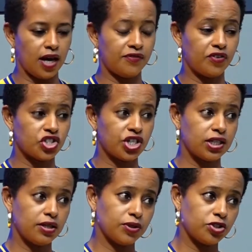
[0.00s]

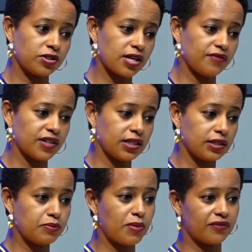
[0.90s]
Unfortunately, we don't have a
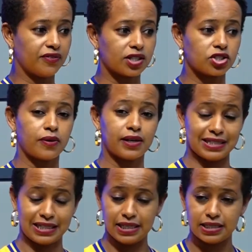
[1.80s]
kit manufacturer
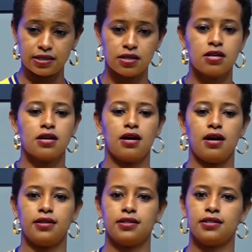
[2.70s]
as yet,
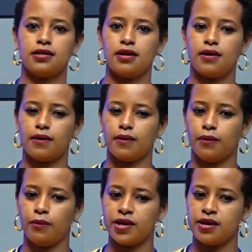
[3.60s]
and
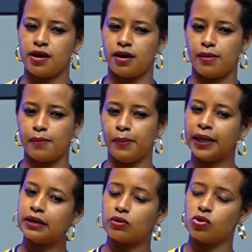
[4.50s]
we are
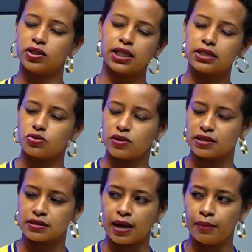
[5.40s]
making contacts
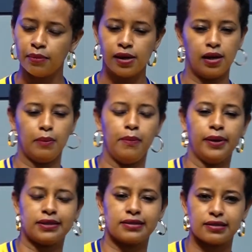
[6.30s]
with some,
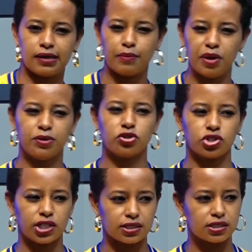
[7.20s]
but maybe to
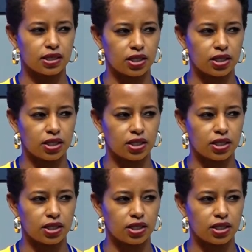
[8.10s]
just